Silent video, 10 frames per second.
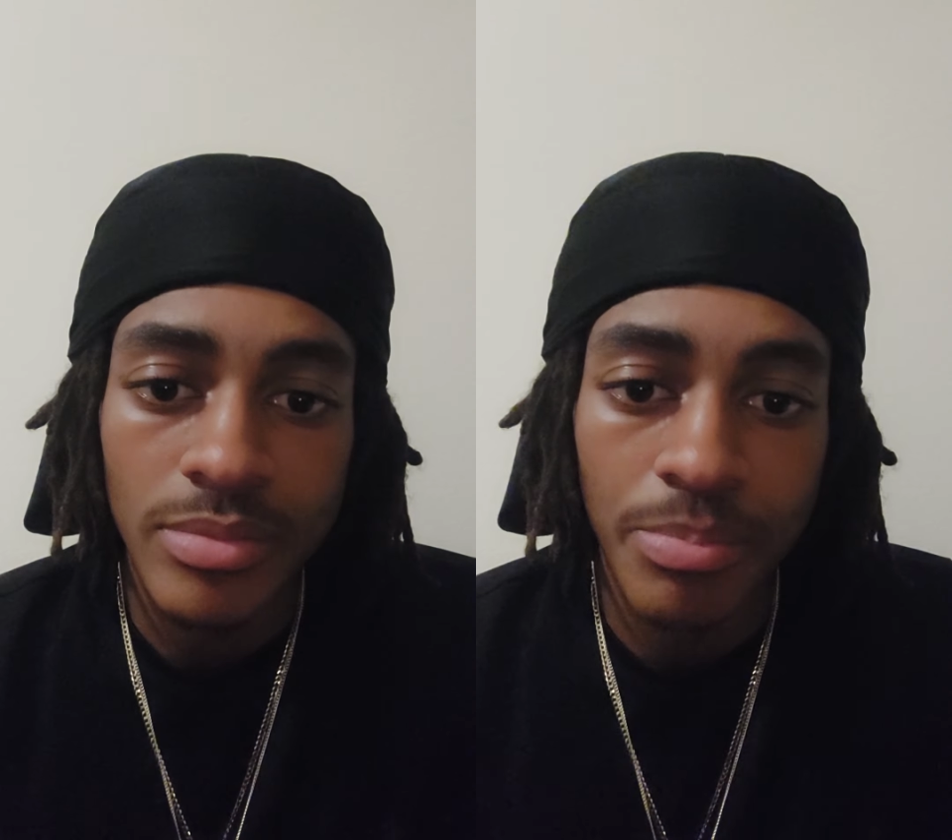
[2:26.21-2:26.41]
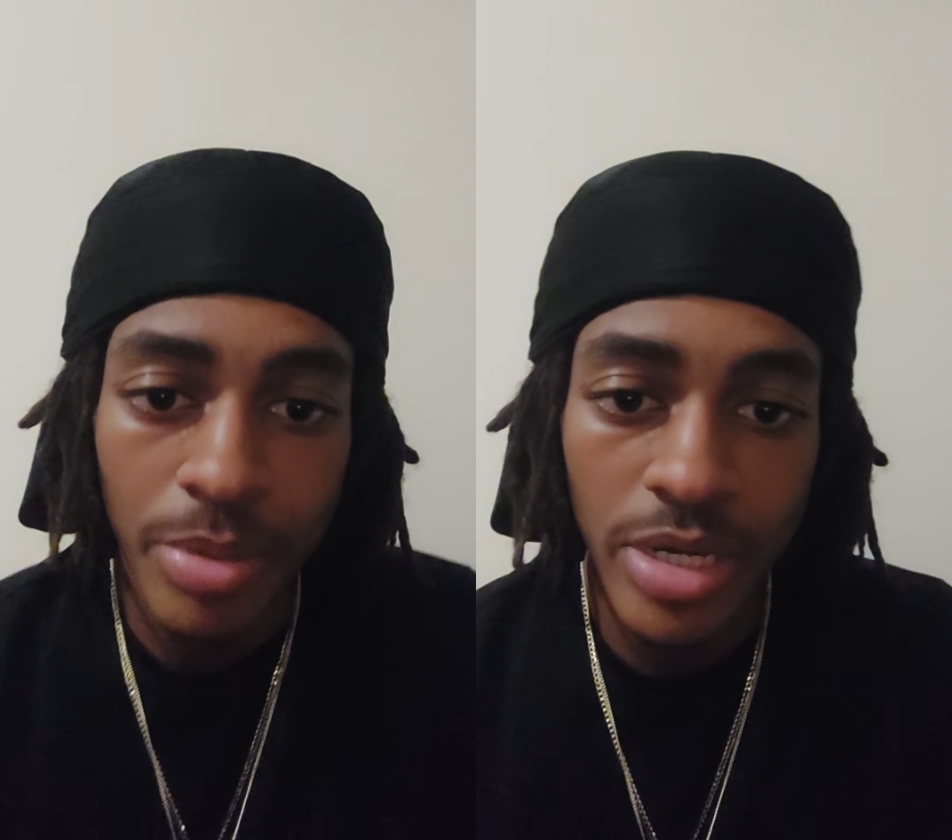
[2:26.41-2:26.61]

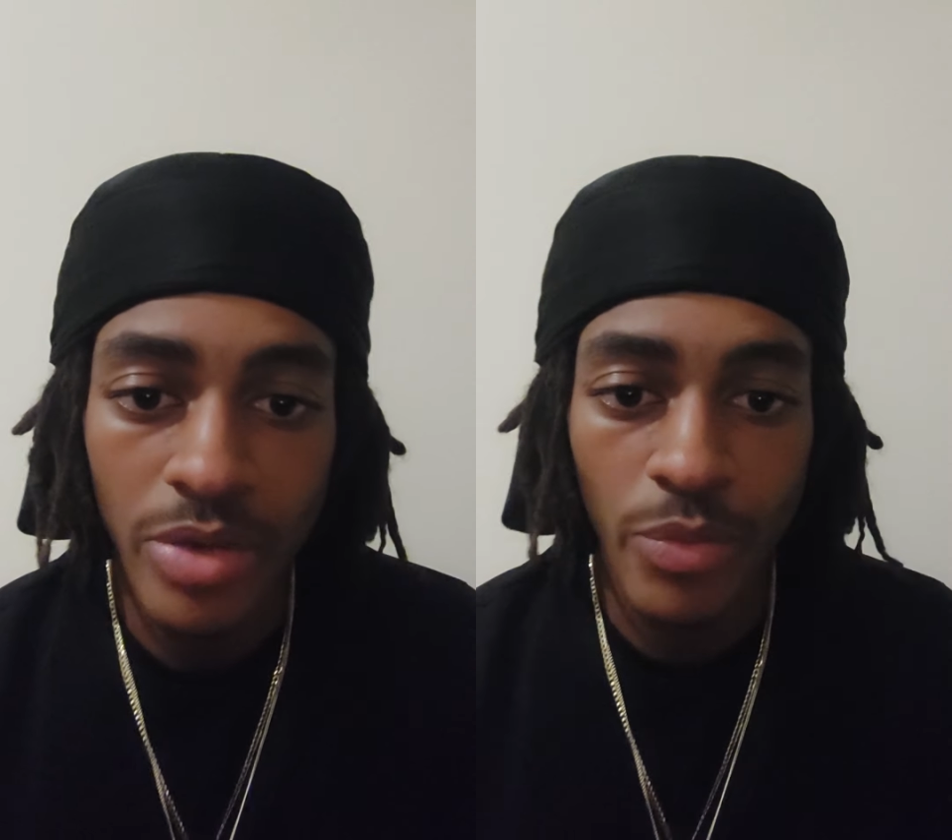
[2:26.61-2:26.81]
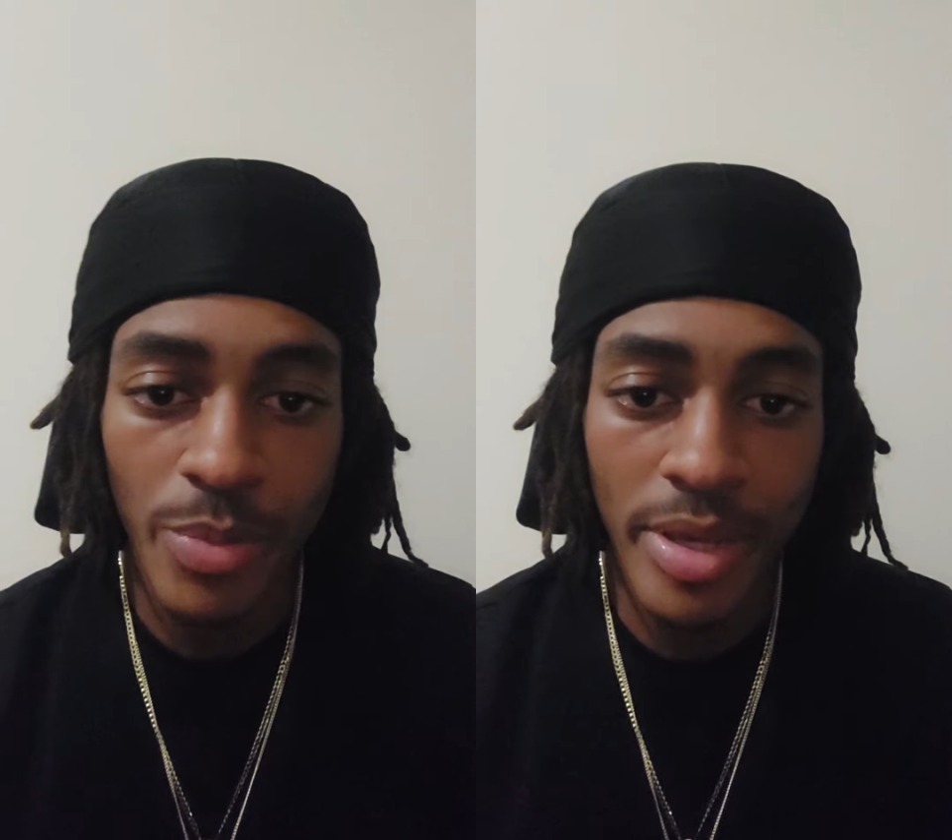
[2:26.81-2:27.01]

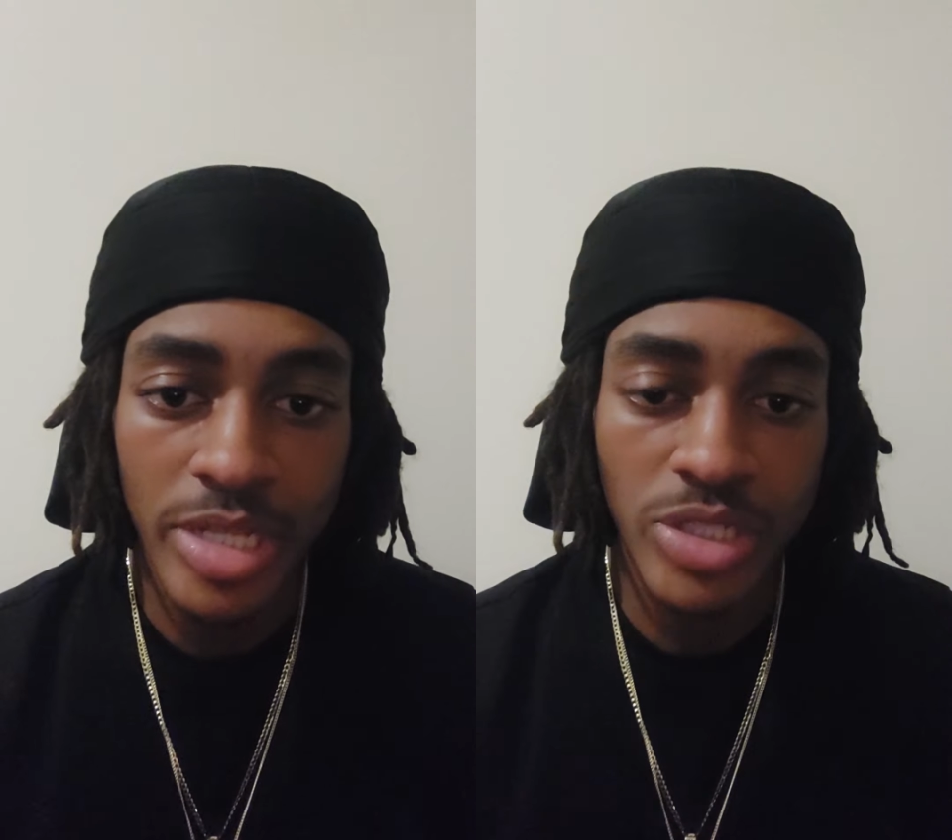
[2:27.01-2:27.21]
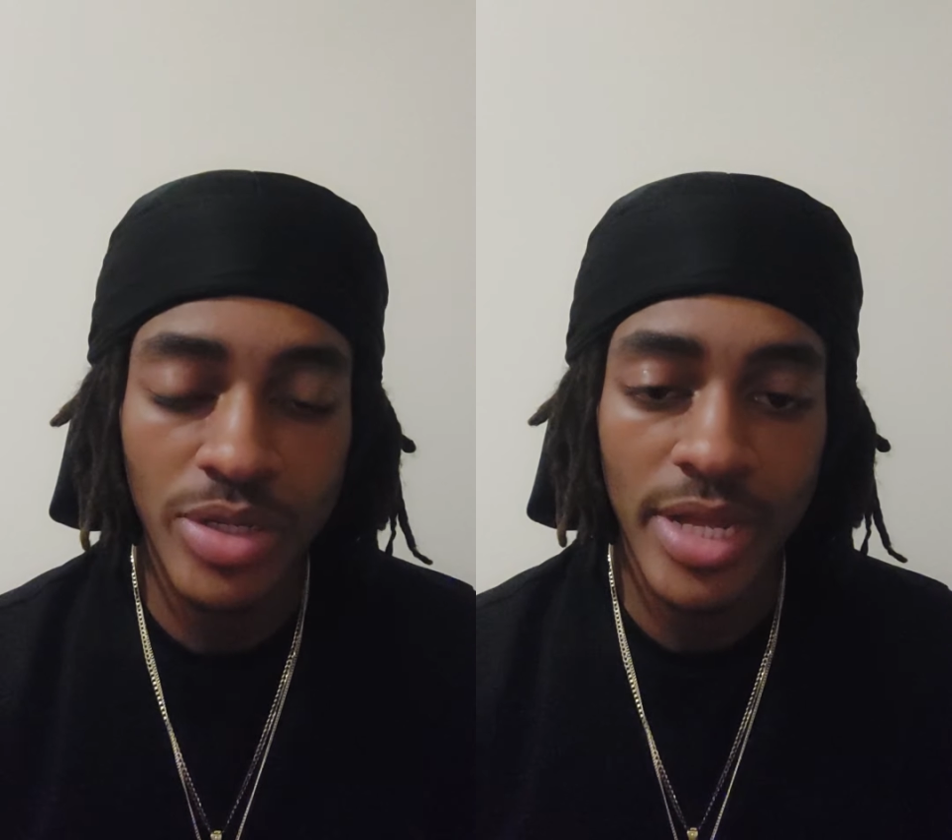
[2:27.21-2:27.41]
but we made
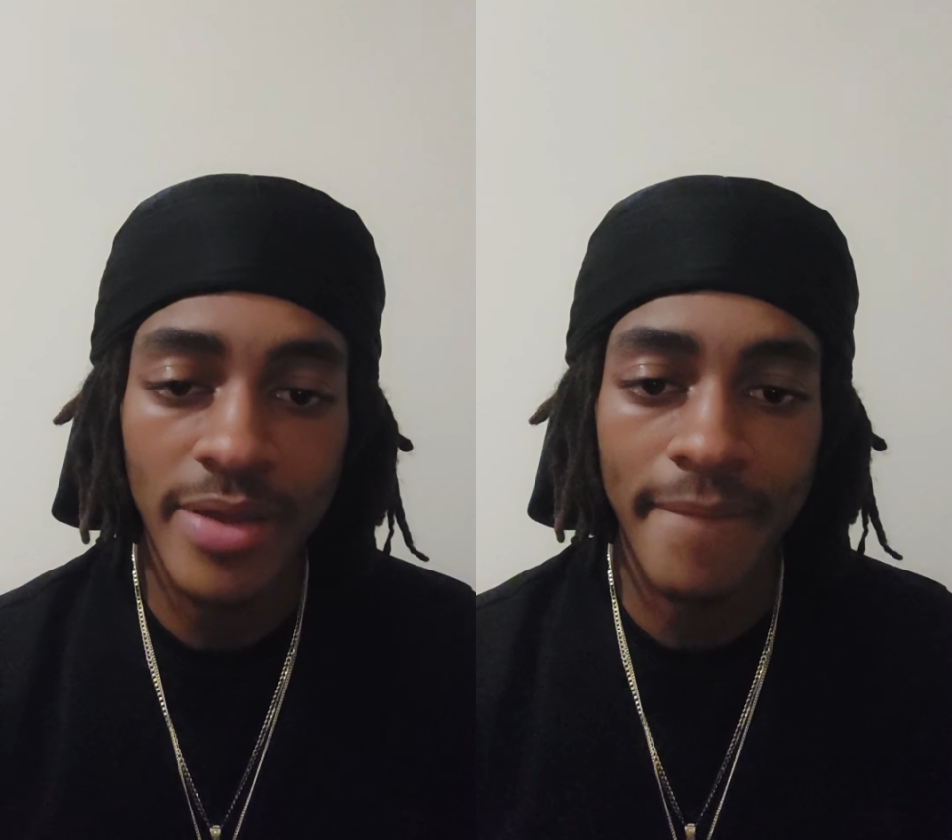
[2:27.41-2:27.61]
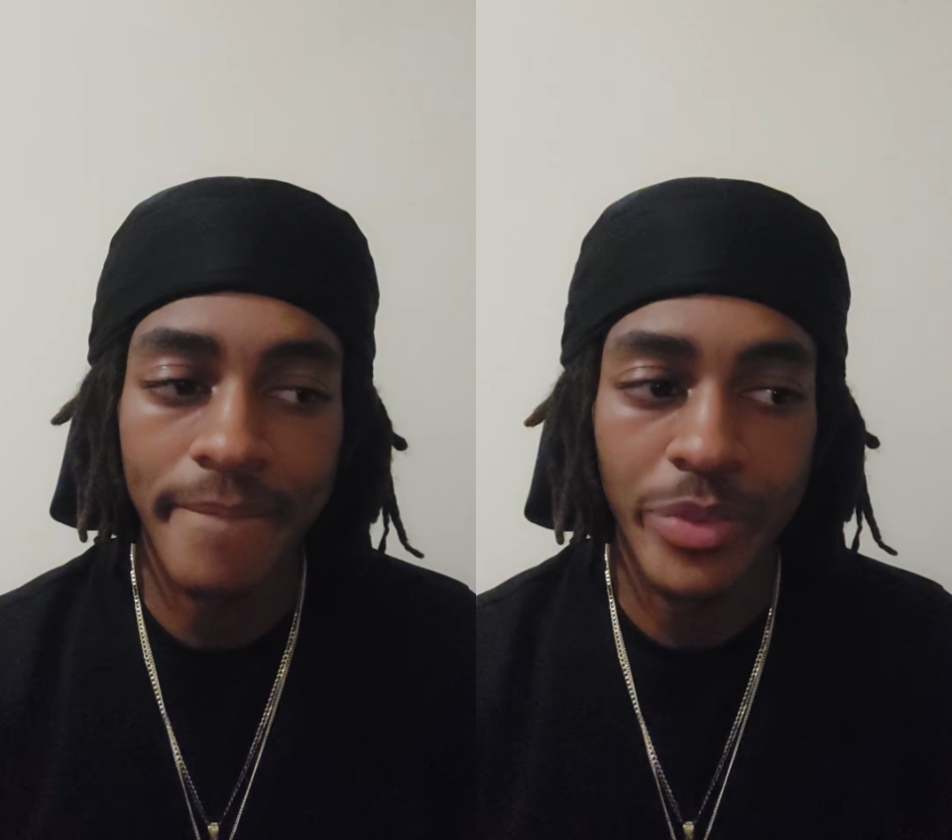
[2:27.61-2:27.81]
it so that